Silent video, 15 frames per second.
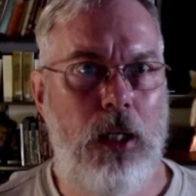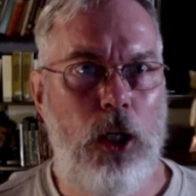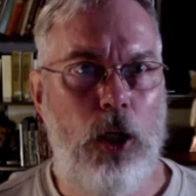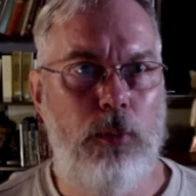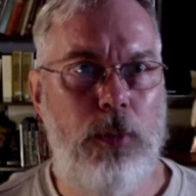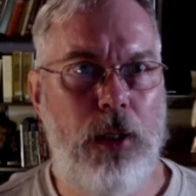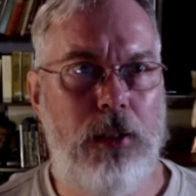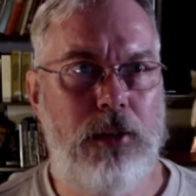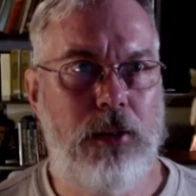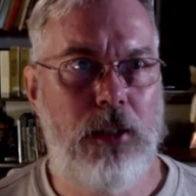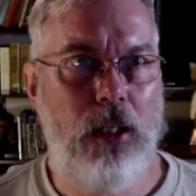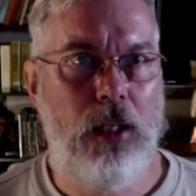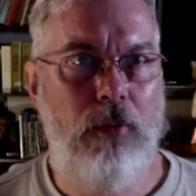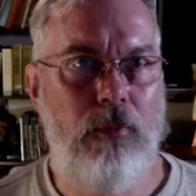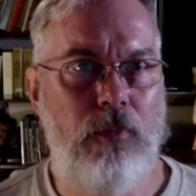But
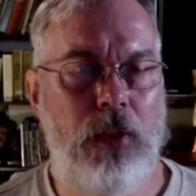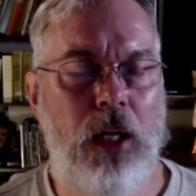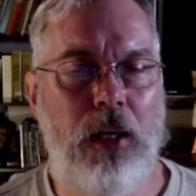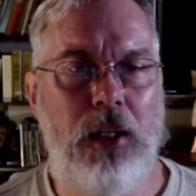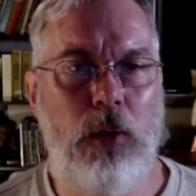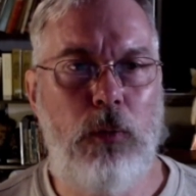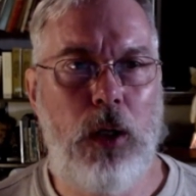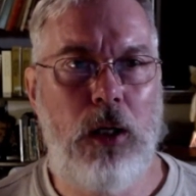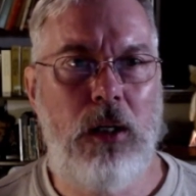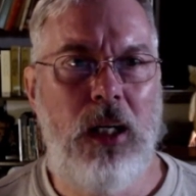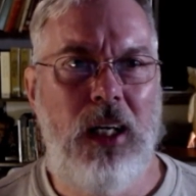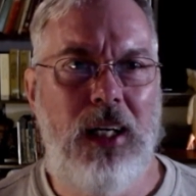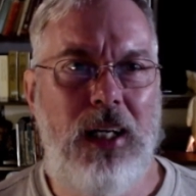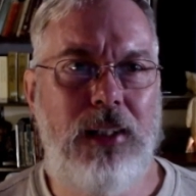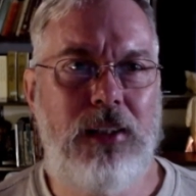yeah,
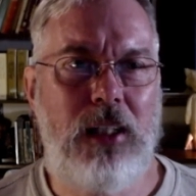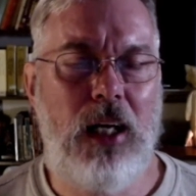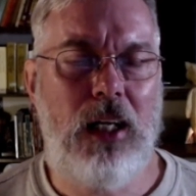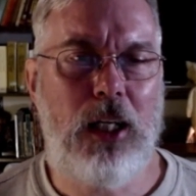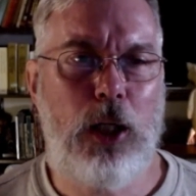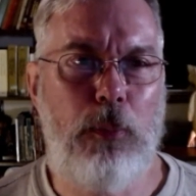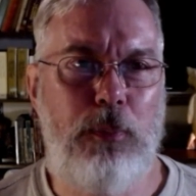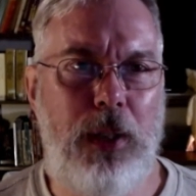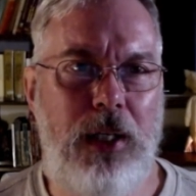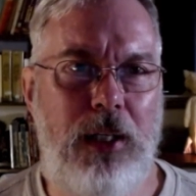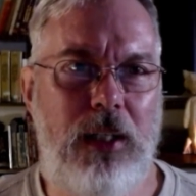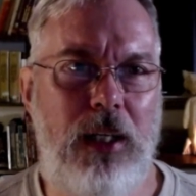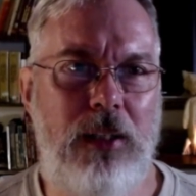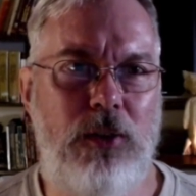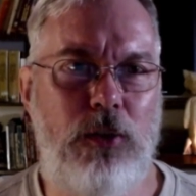it's kind of like a
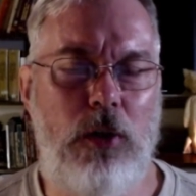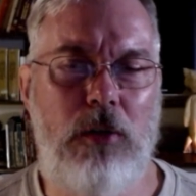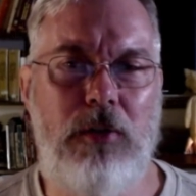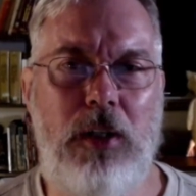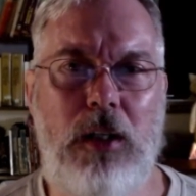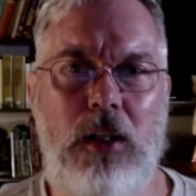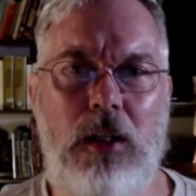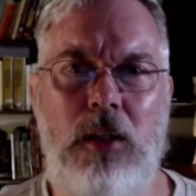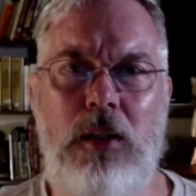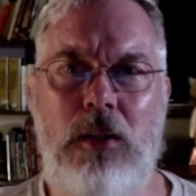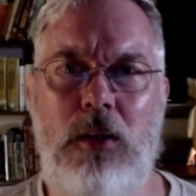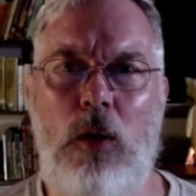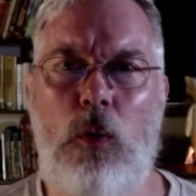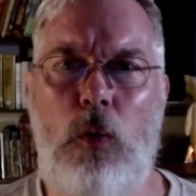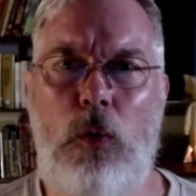pink and sort of an
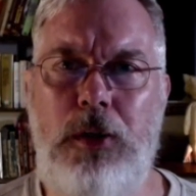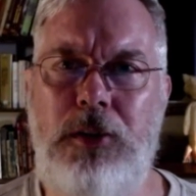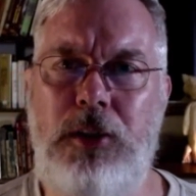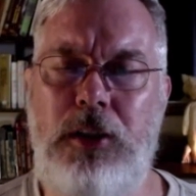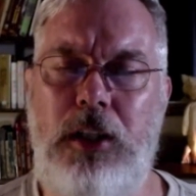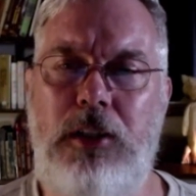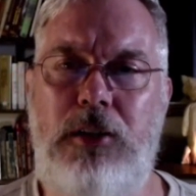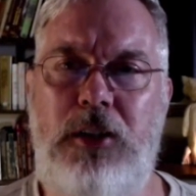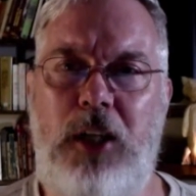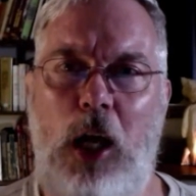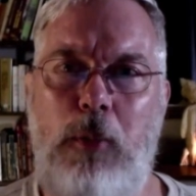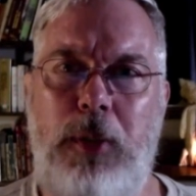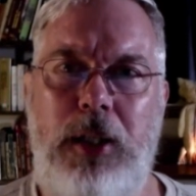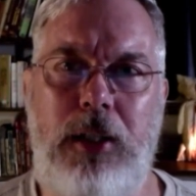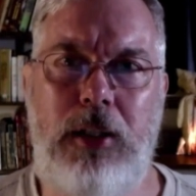orangey,
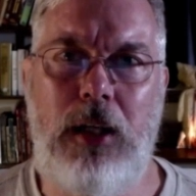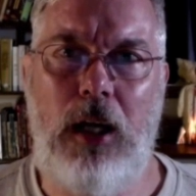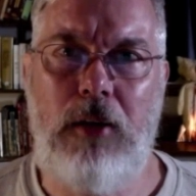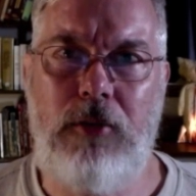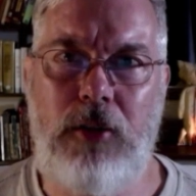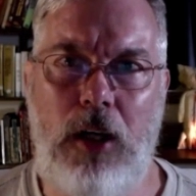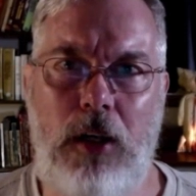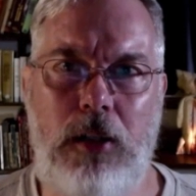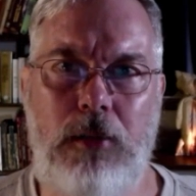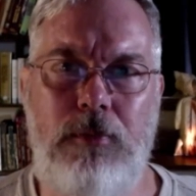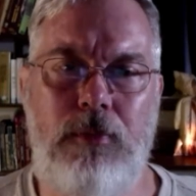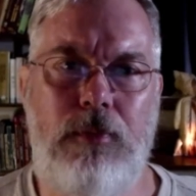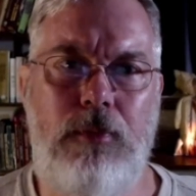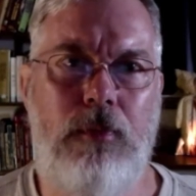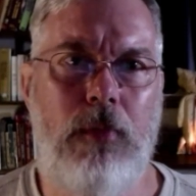salmony kind of color.
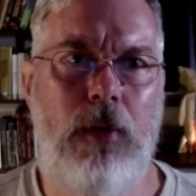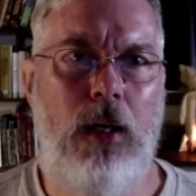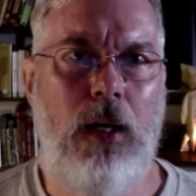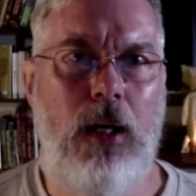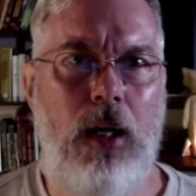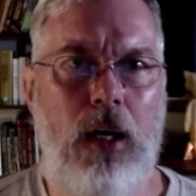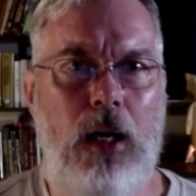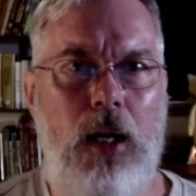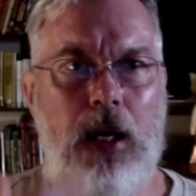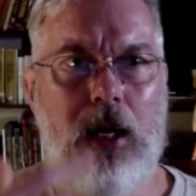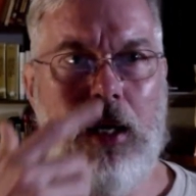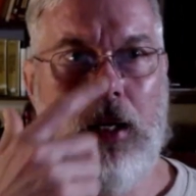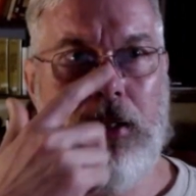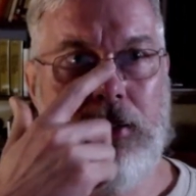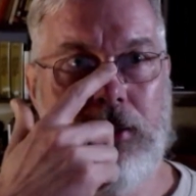
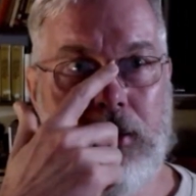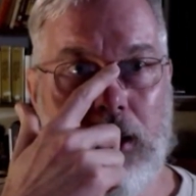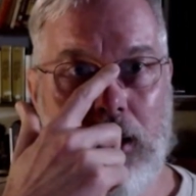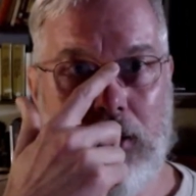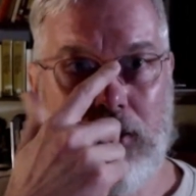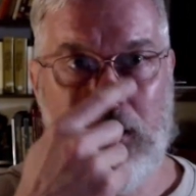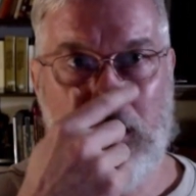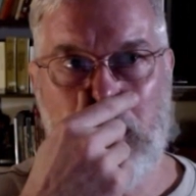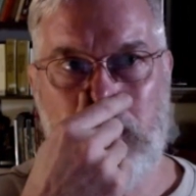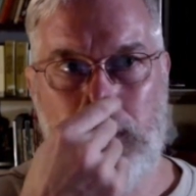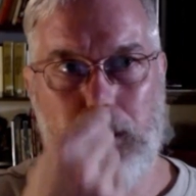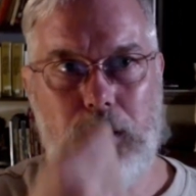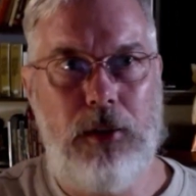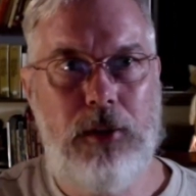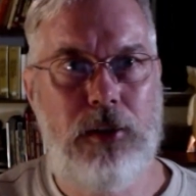And could I
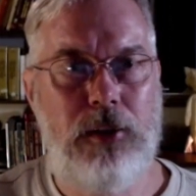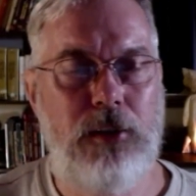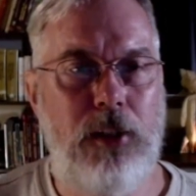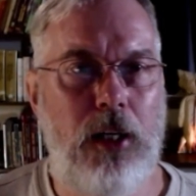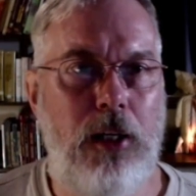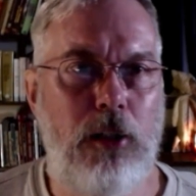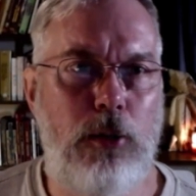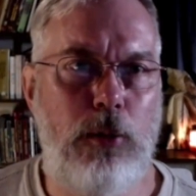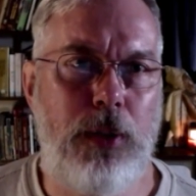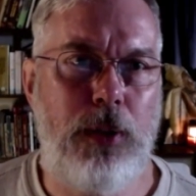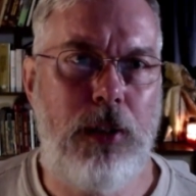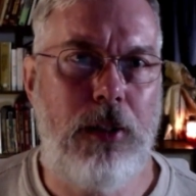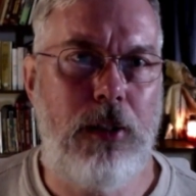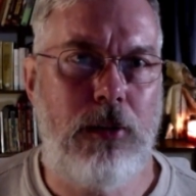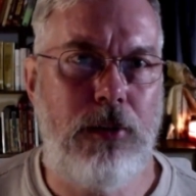speak to the societal
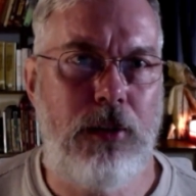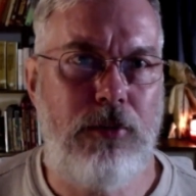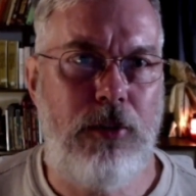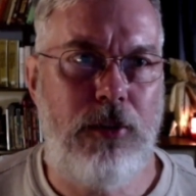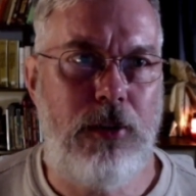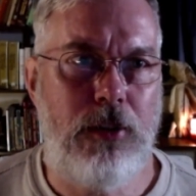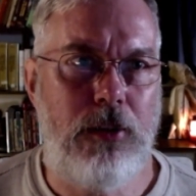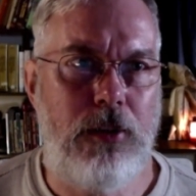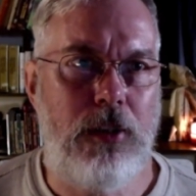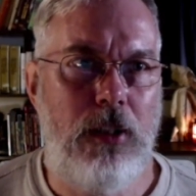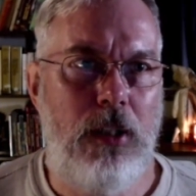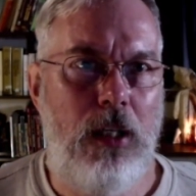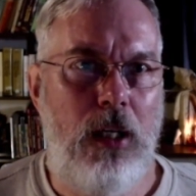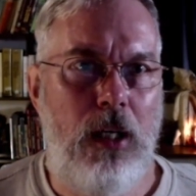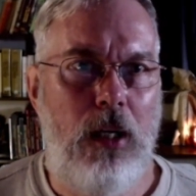political differences?
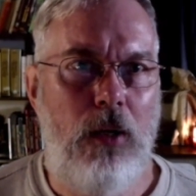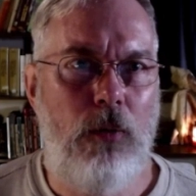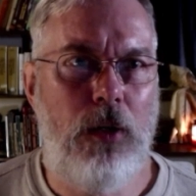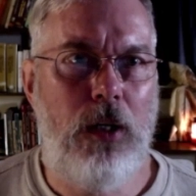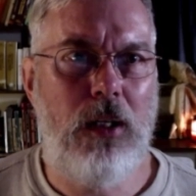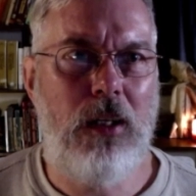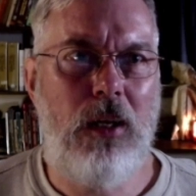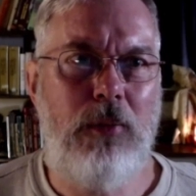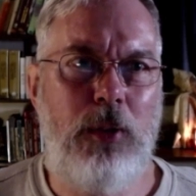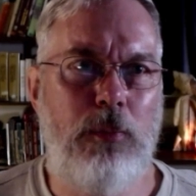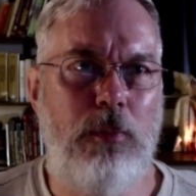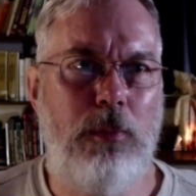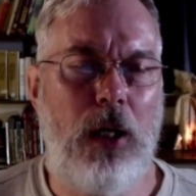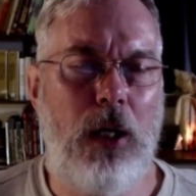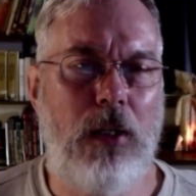Well, I mean,
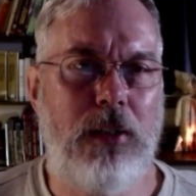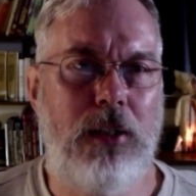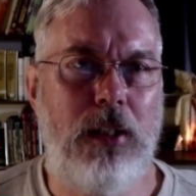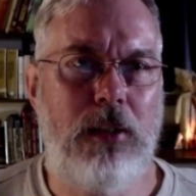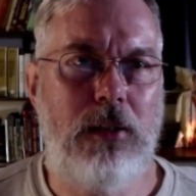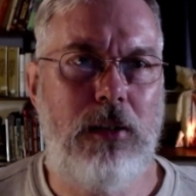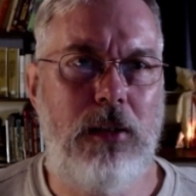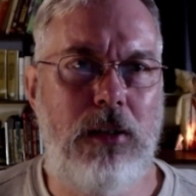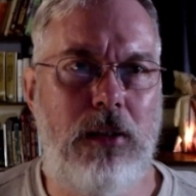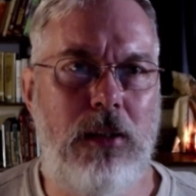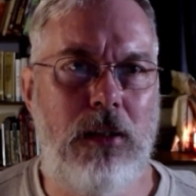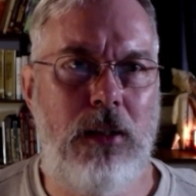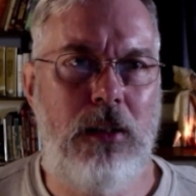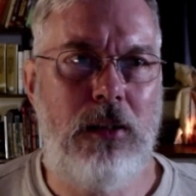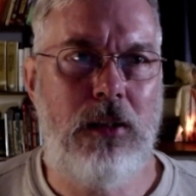politics
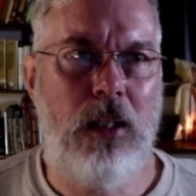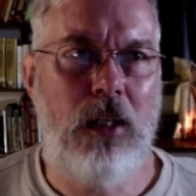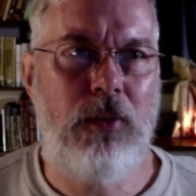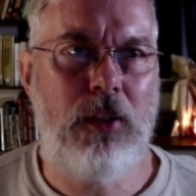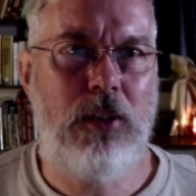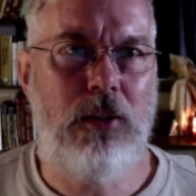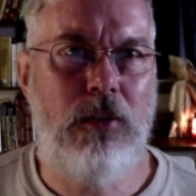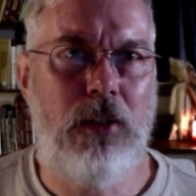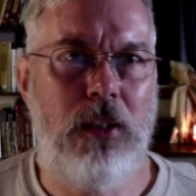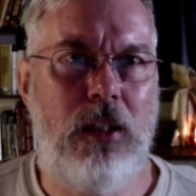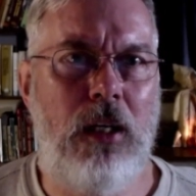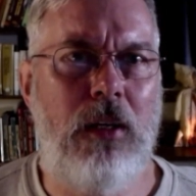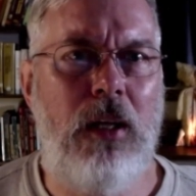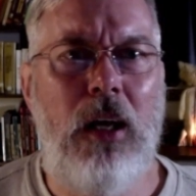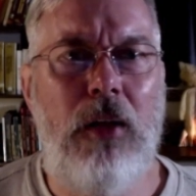is not much to it.